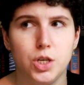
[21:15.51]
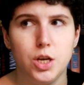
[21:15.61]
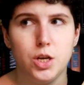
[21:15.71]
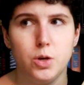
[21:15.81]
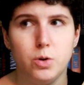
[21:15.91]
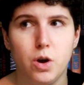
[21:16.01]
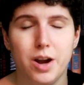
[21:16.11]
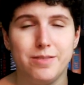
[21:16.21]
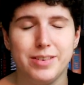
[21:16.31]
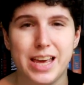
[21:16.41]
to
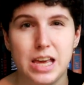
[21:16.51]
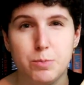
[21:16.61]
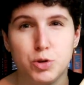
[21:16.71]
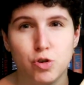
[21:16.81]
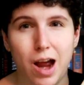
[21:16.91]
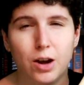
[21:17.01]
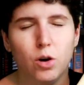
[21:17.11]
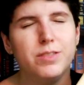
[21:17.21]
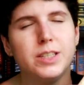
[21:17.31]
kind of keep track of,